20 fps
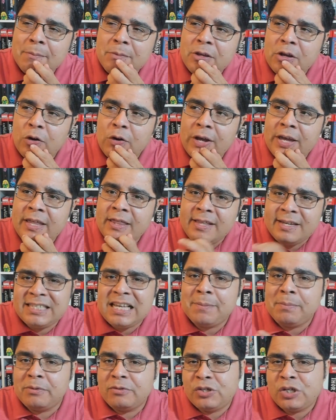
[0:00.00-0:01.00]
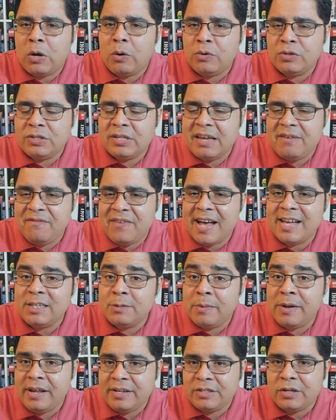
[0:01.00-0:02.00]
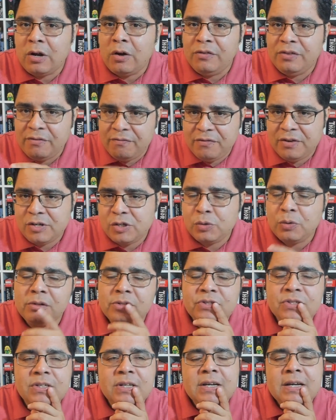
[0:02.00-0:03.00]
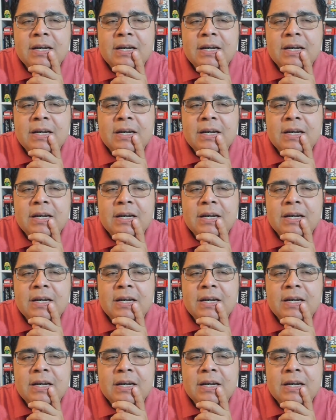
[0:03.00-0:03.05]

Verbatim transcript: you know, in this type of shows, the investment is on the visuals.